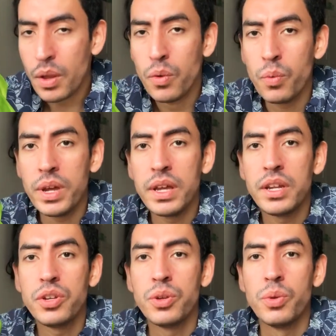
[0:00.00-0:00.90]

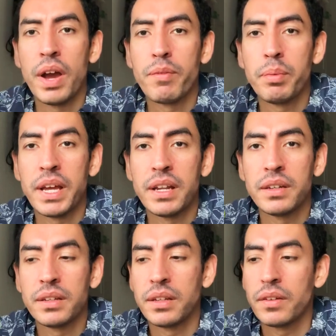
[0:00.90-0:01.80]
when you have a plant
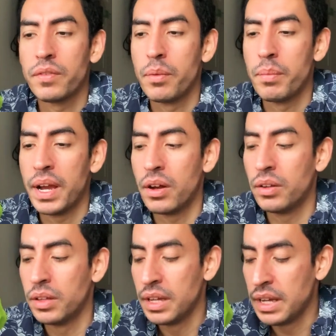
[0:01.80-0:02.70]
from
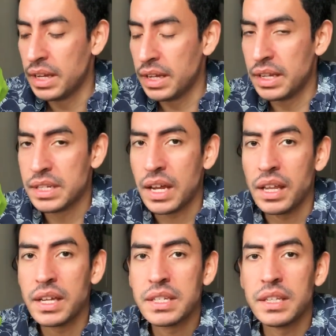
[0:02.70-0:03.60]
mail is I
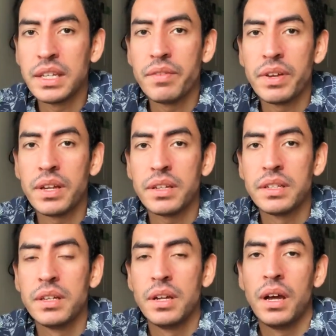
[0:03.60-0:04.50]
like to leave it
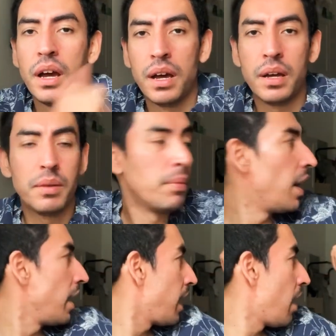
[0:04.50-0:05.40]
on
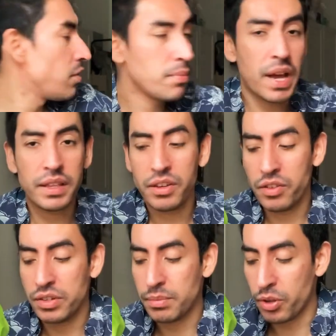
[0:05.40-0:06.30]
my counter back there.
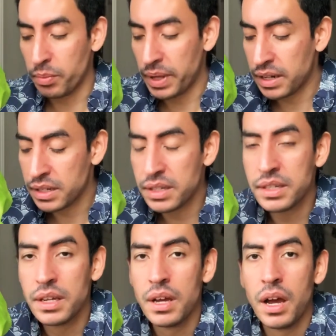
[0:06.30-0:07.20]
There's some other plants.
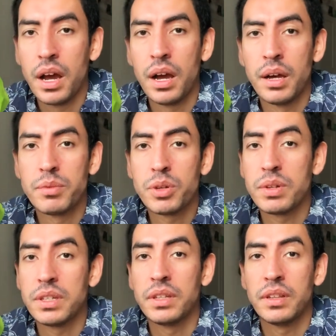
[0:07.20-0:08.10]

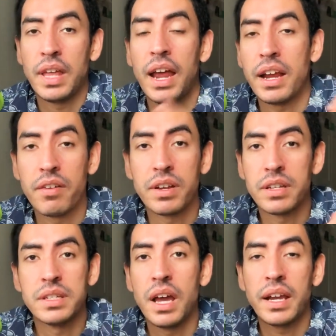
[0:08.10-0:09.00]
So that area
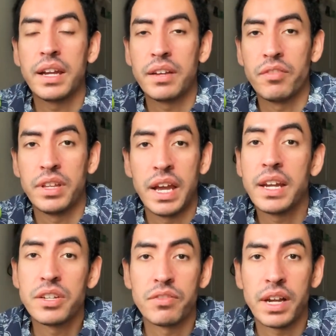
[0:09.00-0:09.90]
is not getting really
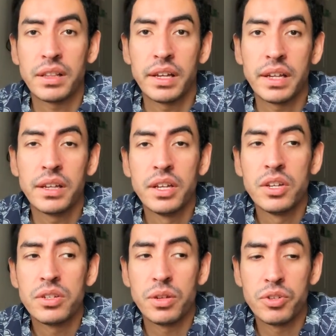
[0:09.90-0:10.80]
any direct light.
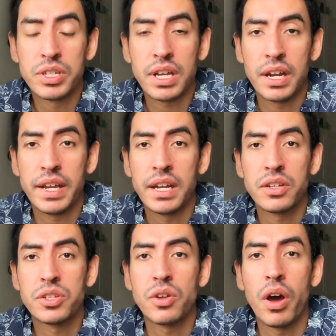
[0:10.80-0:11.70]
So it's just kind of getting
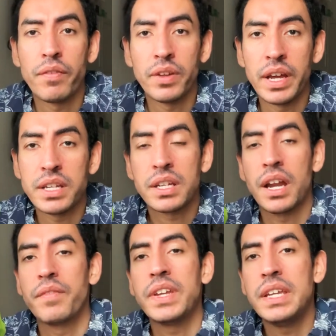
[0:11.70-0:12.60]
soft light to kind
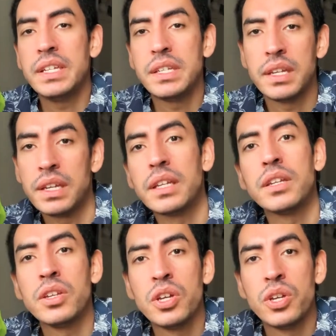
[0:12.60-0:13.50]
of ease it
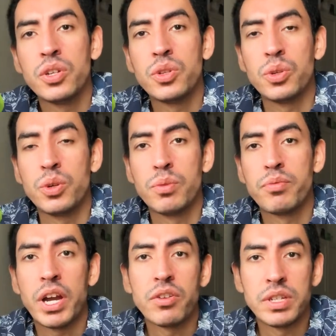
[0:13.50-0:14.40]
in to
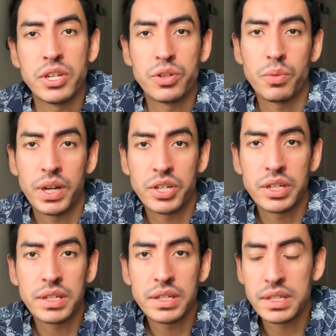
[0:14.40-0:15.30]
brighter
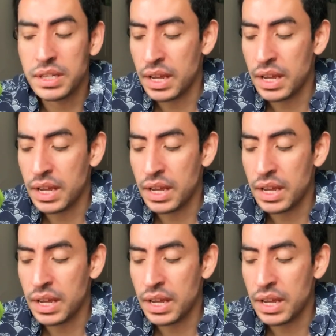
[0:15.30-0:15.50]
situations.